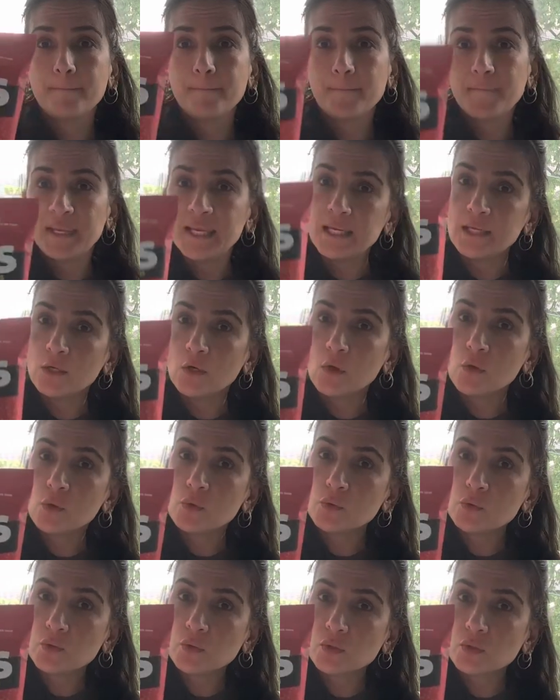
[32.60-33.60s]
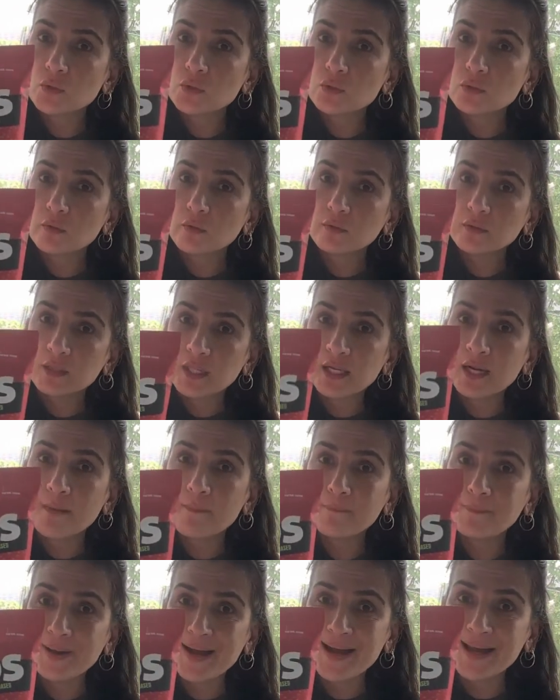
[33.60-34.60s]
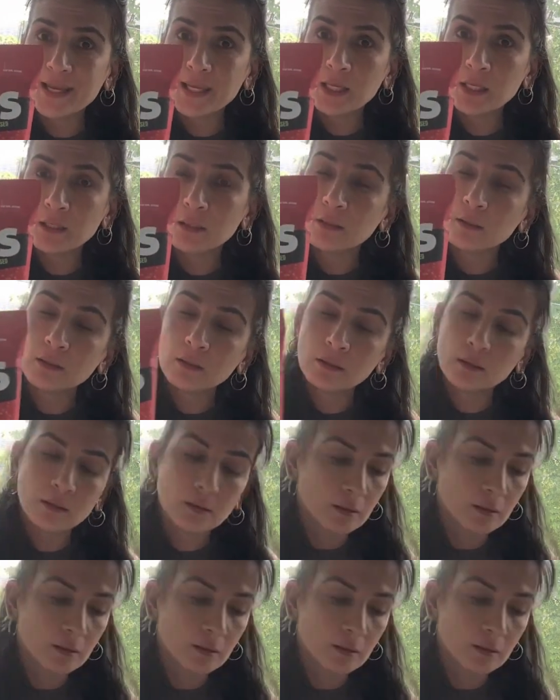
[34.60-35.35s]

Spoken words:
Peatos that I'm buying,